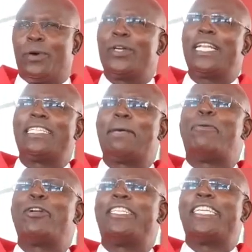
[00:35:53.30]
What does the
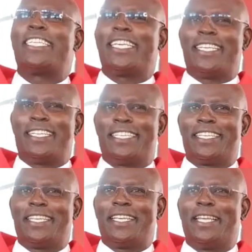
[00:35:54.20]
policy say?
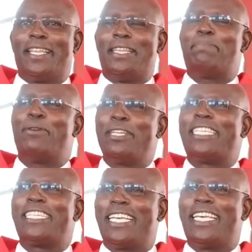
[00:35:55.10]
The
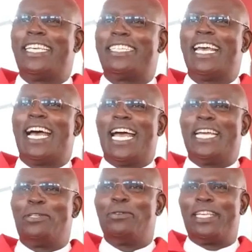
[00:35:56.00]
policy says,
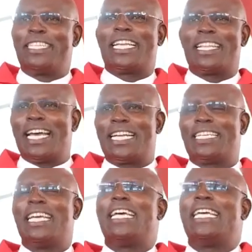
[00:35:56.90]
I do this and
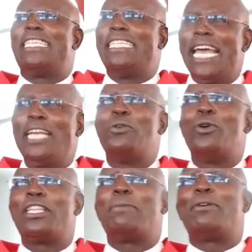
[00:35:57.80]
that. Did I do
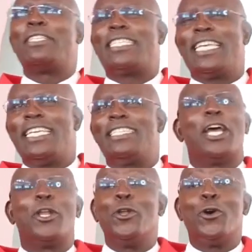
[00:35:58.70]
what the policy
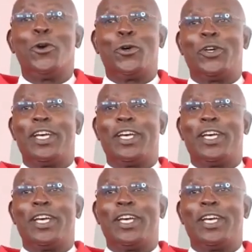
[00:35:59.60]
says? No.